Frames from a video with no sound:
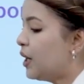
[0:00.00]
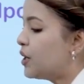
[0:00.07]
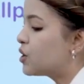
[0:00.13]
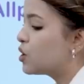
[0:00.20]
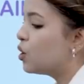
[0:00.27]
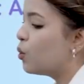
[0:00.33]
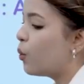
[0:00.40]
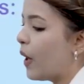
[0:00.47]

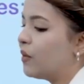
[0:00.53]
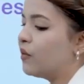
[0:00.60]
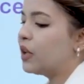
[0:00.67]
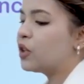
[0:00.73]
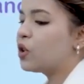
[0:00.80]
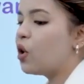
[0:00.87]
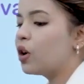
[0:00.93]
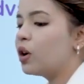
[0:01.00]
So when we
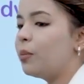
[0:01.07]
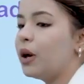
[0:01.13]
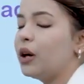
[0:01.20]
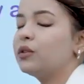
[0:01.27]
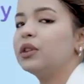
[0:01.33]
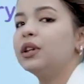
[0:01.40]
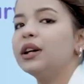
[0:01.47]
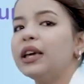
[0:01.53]
talk
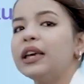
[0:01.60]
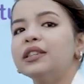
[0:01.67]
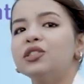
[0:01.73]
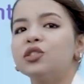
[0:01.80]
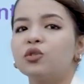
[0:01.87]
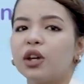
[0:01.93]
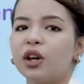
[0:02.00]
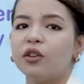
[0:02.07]
about the
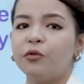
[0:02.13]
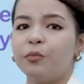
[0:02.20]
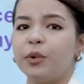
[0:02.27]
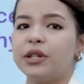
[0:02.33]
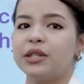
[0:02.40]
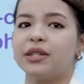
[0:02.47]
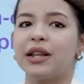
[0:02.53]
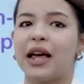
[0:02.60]
history of
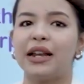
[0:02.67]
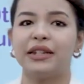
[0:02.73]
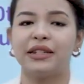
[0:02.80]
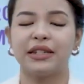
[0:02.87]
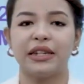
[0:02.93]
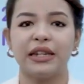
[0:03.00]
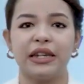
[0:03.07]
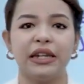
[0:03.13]

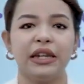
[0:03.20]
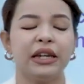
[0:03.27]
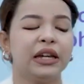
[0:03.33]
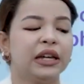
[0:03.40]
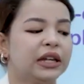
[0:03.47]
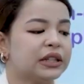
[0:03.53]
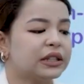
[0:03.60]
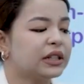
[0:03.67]
personality,
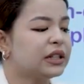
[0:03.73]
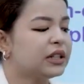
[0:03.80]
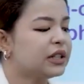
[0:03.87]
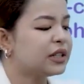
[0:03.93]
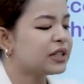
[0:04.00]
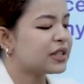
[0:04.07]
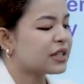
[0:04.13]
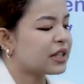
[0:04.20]

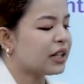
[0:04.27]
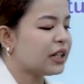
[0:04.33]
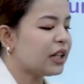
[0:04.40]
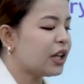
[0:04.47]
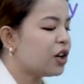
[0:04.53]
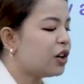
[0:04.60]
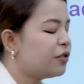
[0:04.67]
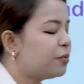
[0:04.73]
the study
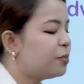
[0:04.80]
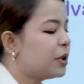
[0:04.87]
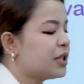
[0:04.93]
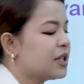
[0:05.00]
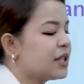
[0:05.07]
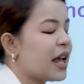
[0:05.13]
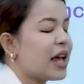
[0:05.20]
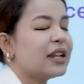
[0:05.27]
of
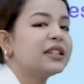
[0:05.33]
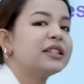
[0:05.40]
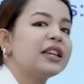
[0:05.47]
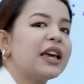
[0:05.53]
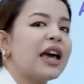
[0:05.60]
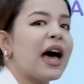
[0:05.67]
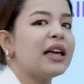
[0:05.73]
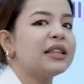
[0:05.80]
personality
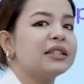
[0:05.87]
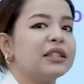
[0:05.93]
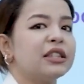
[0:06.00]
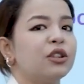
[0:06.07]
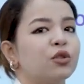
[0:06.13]
has,